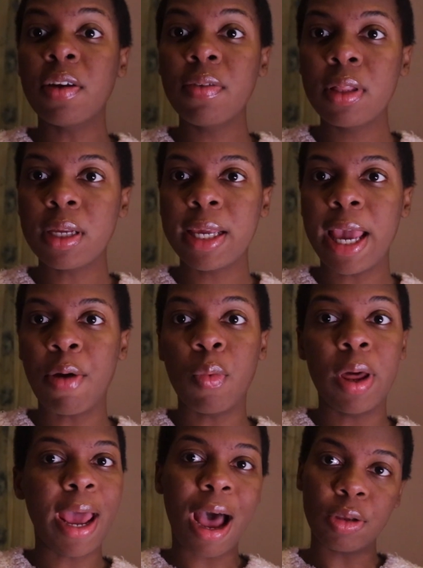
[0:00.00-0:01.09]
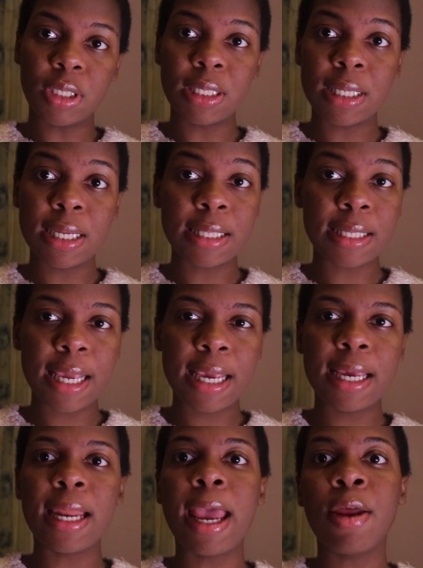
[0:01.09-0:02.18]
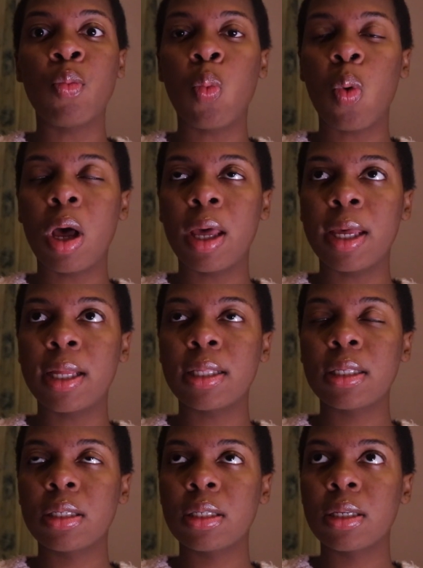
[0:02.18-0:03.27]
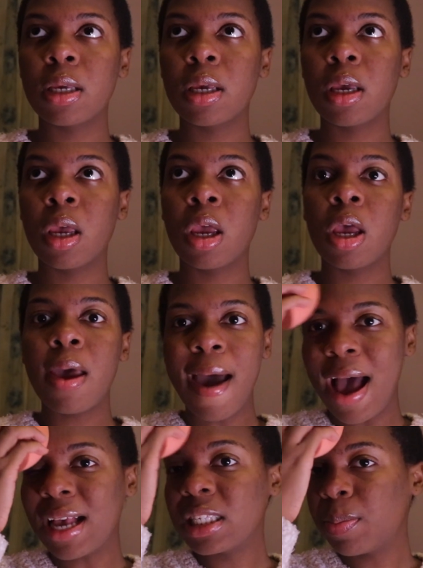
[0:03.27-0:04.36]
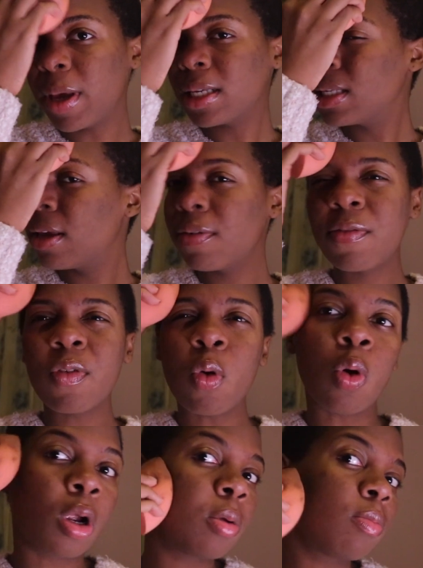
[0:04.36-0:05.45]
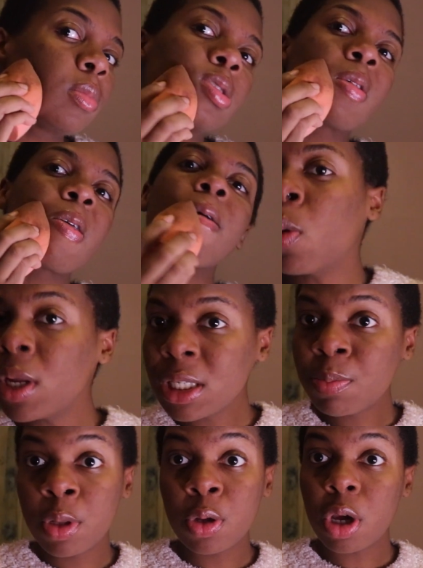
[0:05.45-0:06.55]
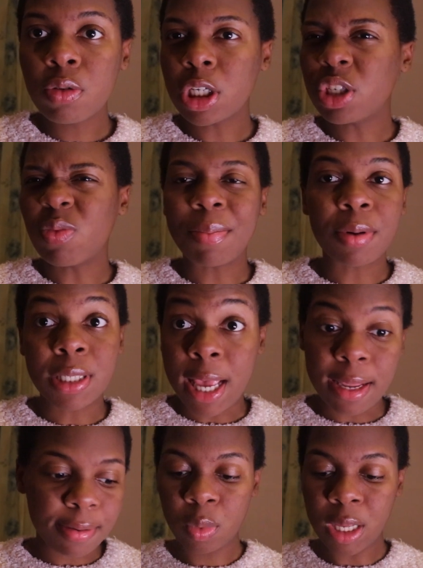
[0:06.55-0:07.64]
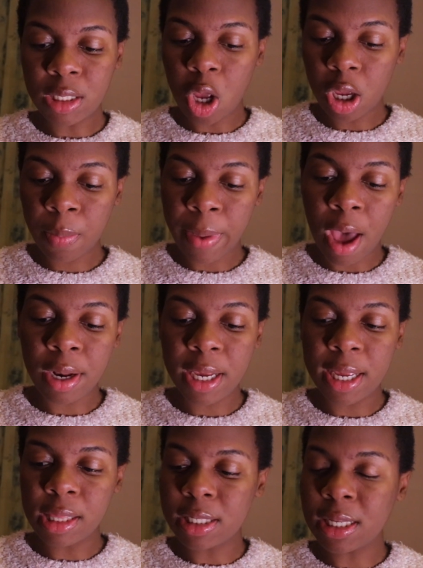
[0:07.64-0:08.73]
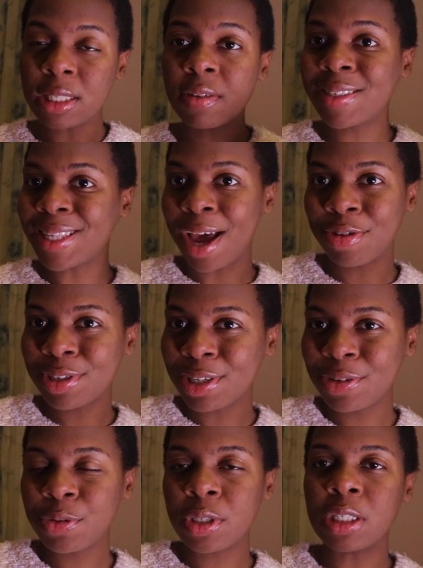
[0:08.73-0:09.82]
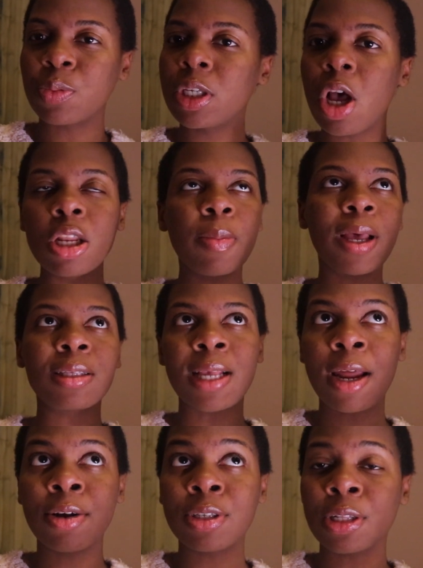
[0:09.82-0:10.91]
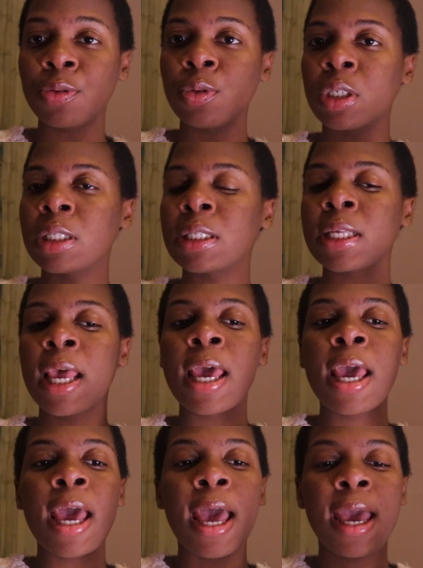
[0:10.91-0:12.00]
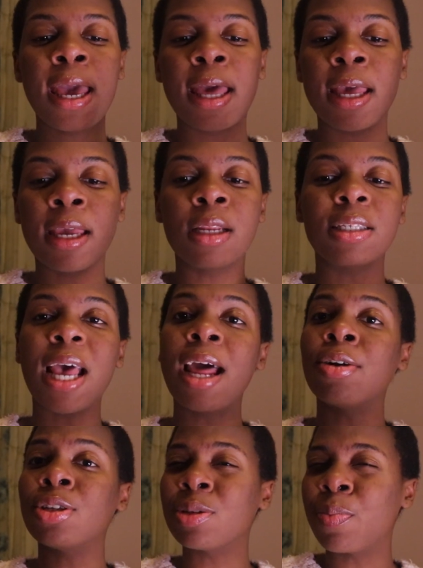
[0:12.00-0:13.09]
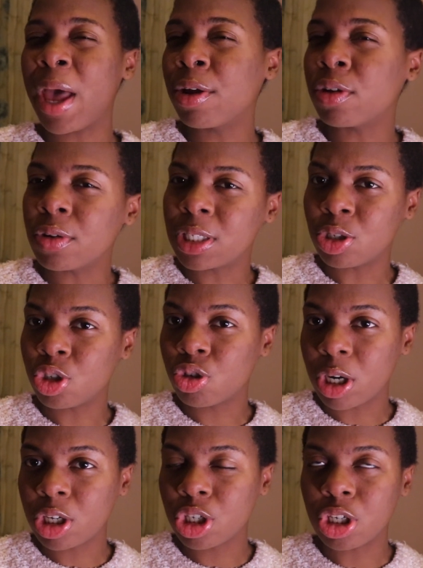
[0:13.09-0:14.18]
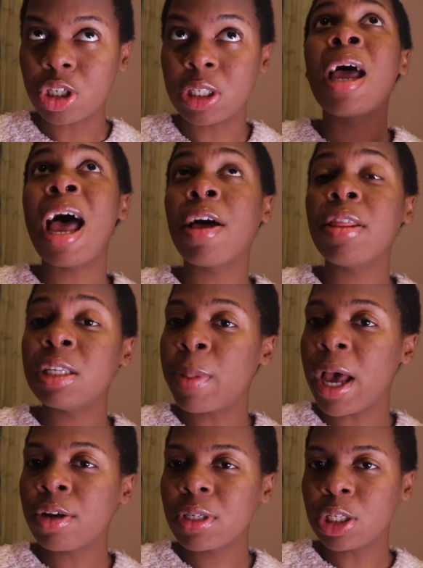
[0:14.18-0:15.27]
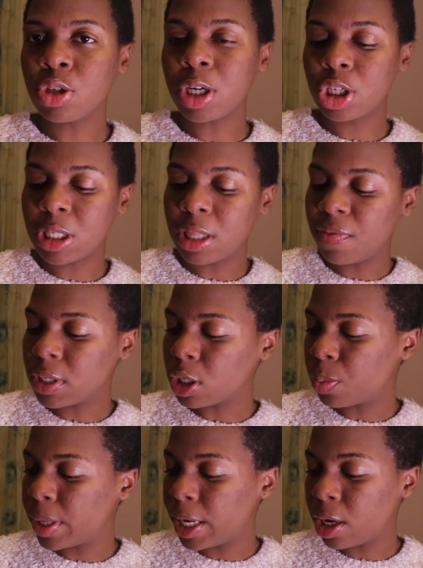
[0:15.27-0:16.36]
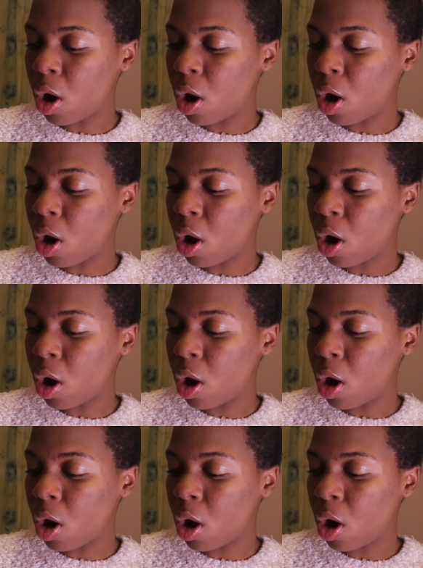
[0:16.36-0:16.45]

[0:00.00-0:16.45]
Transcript: definitely looking at what houses it's in and what aspects it forms. So what does Pluto just represent? Let's talk about it in the sense of Saturn's illusions. We talked about Saturn's illusions and Saturn's boundaries and structures, how these boundaries and structures in the physical plane